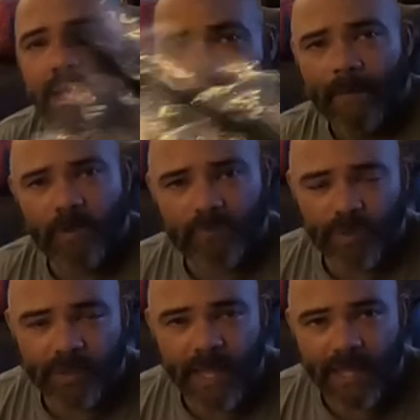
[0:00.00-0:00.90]
I'm gonna
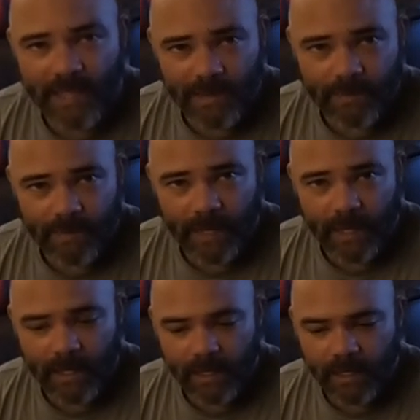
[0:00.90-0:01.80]
put that in
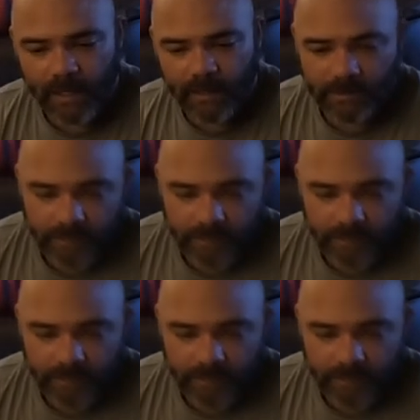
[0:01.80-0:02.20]
my